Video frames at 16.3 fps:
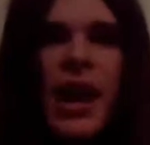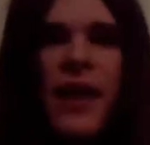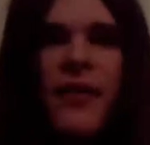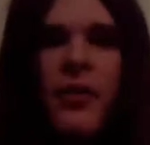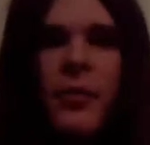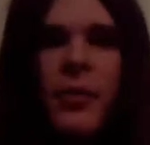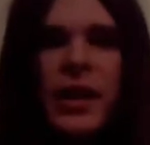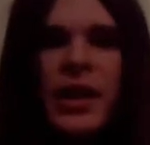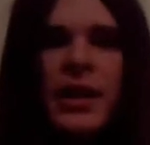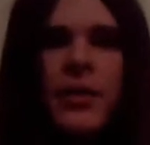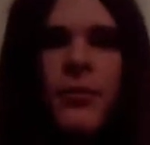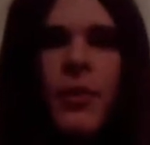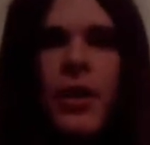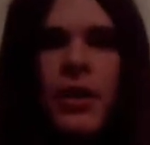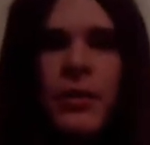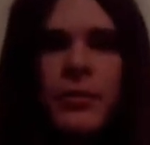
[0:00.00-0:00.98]
Hey everybody,
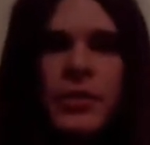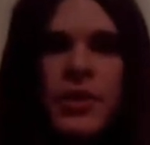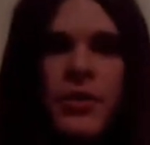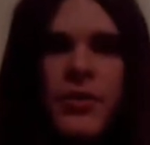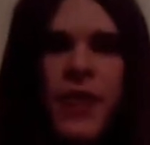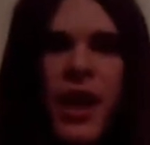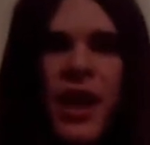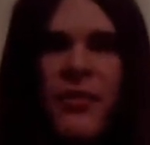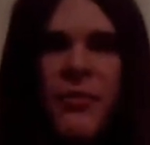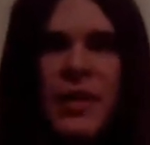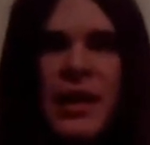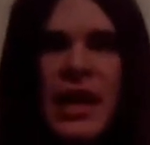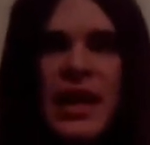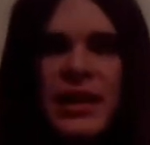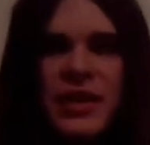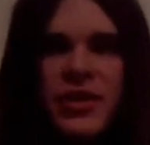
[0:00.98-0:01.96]
and welcome to
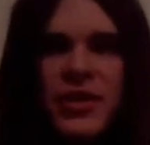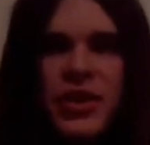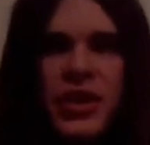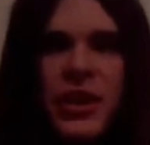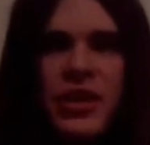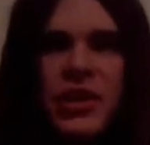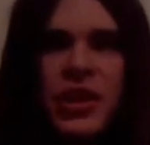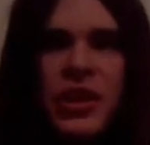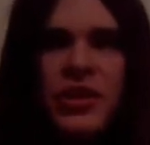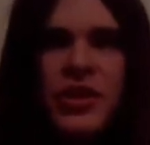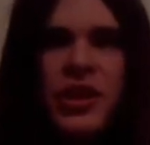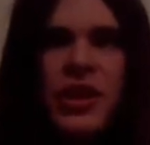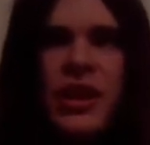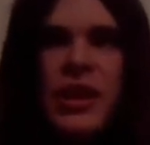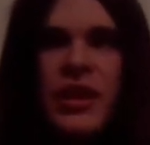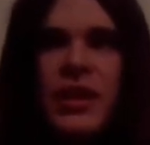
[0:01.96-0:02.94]
FPS
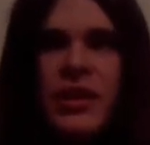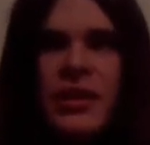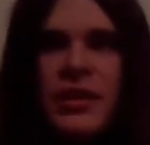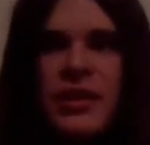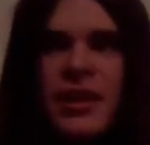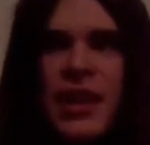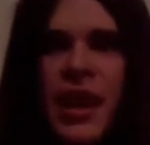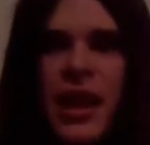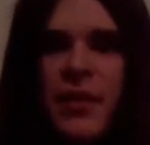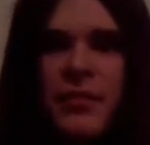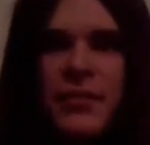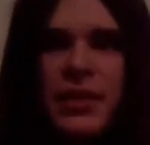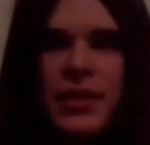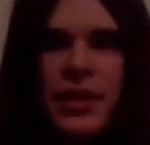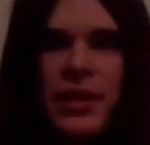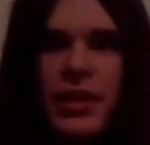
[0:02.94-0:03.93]
GGG, Guns,
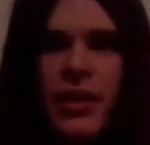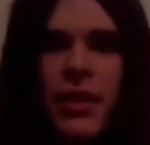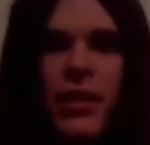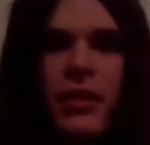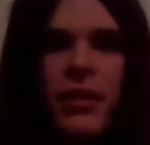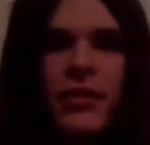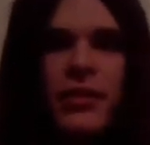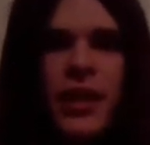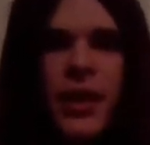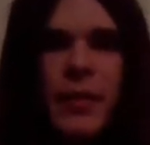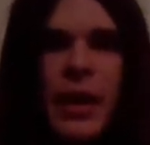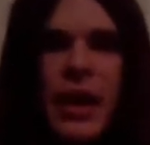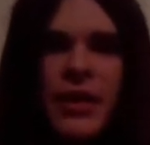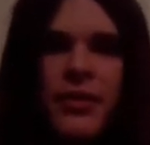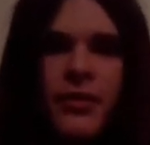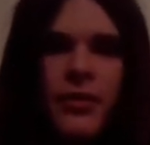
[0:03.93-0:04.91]
Games, and Guitars. I'm
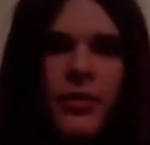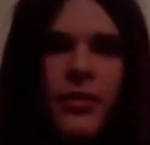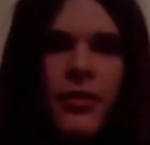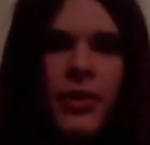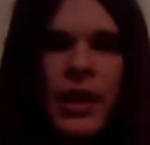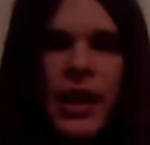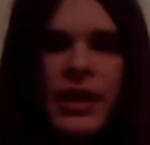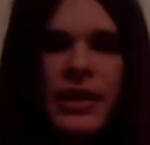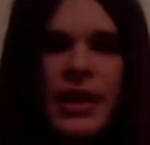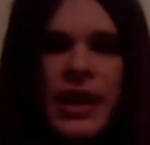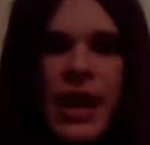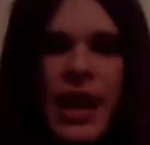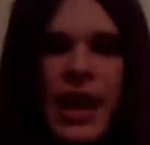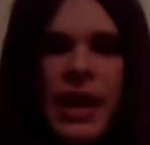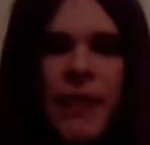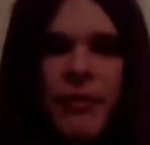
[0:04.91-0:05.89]
Andrew, and
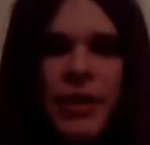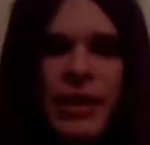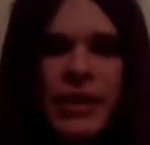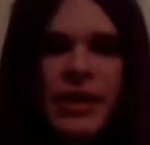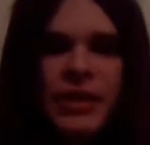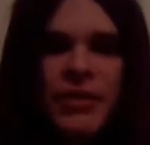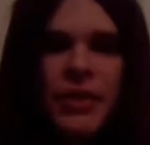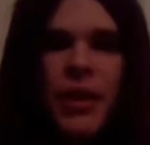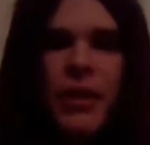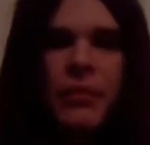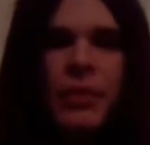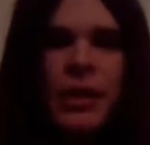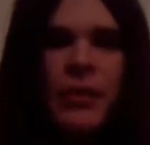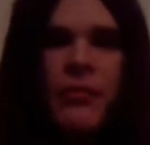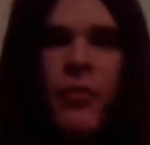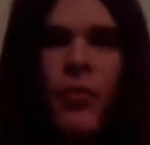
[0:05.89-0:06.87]
today I'm going to teach you how to
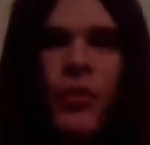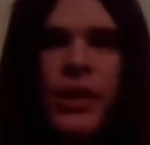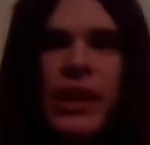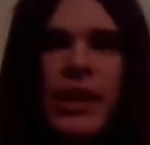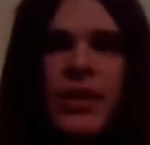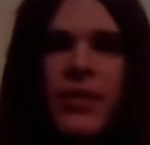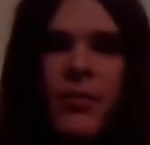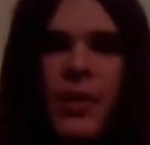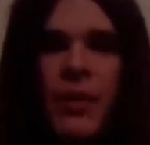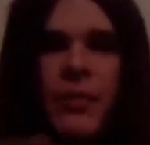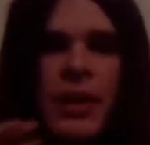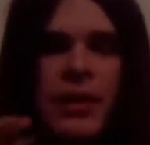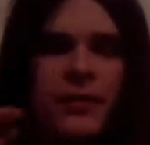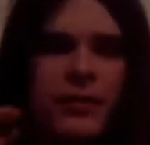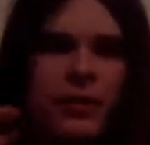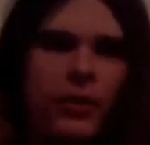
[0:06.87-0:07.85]
play Breathe by
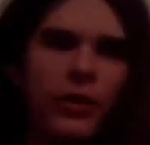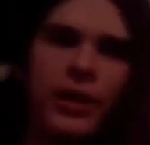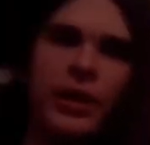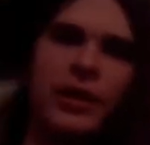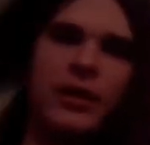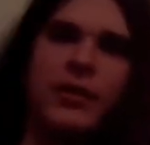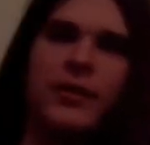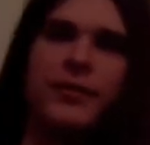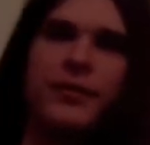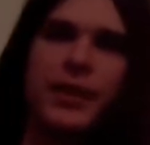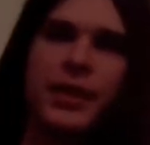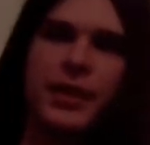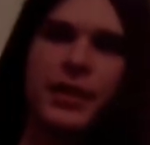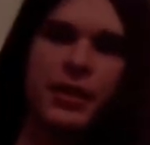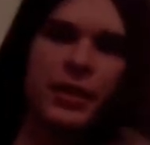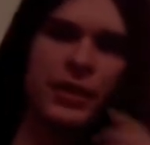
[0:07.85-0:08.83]
Pink Floyd,
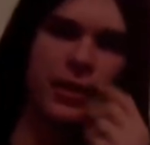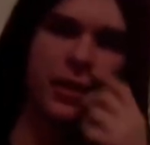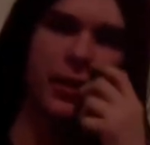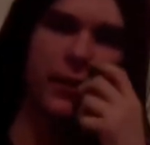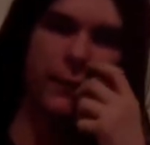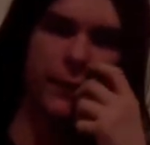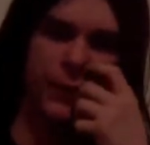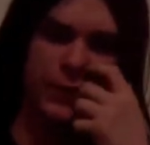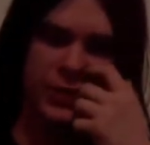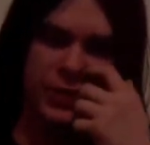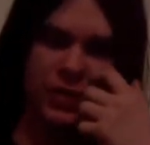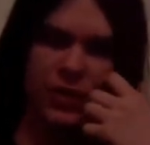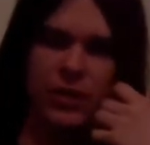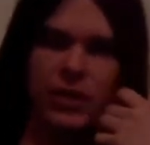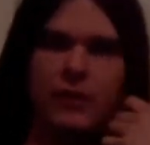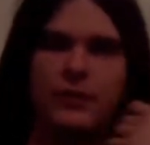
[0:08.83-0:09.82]
the first
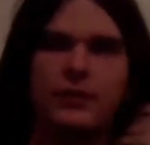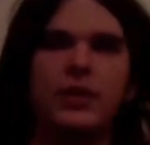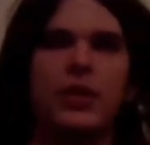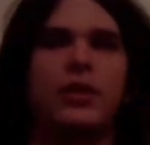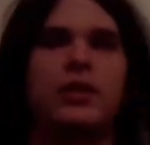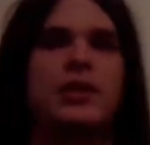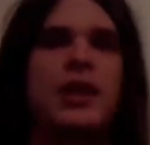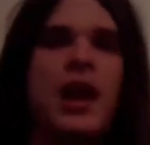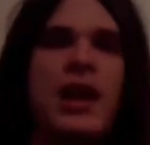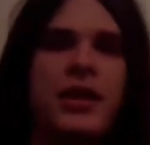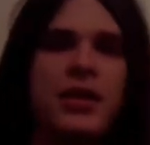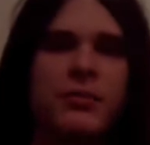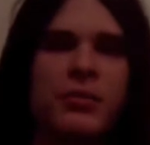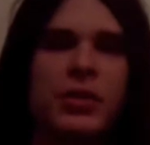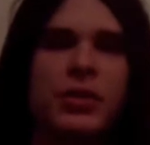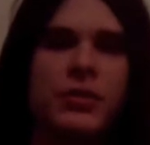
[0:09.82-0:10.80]
song off Dark Side
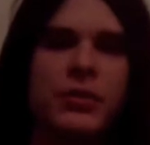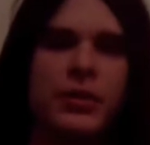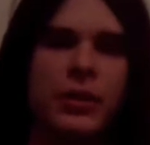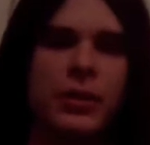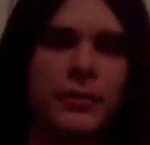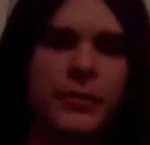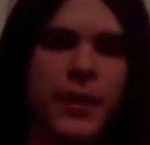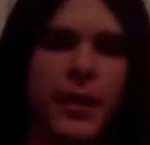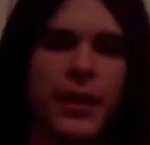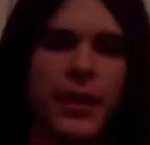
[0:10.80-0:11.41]
of the Moon.